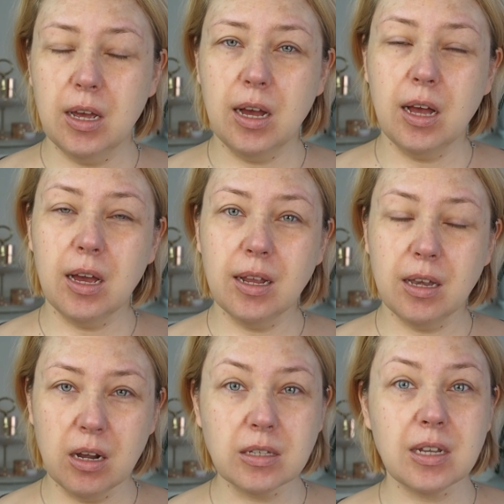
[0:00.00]
It
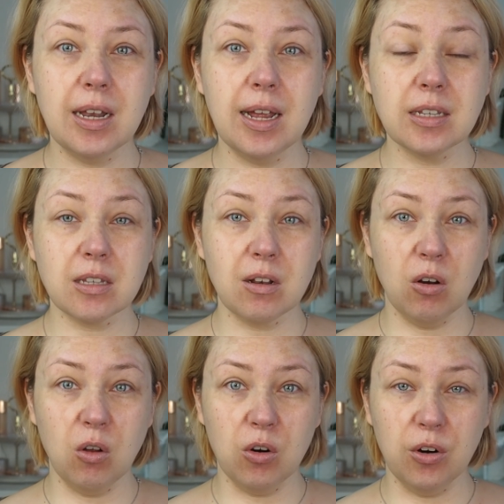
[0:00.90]
does last
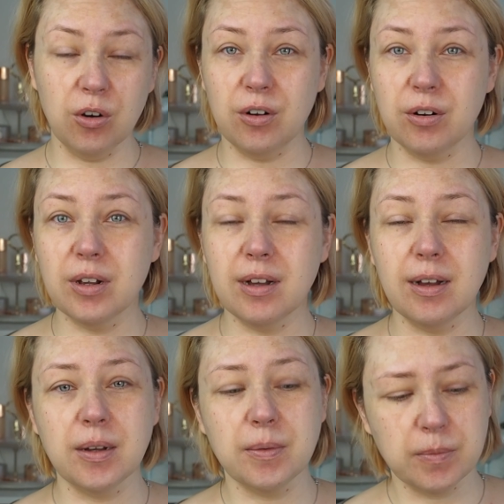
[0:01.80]
longer,
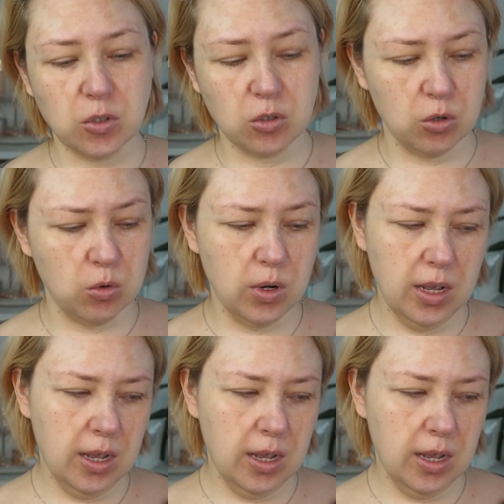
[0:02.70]
so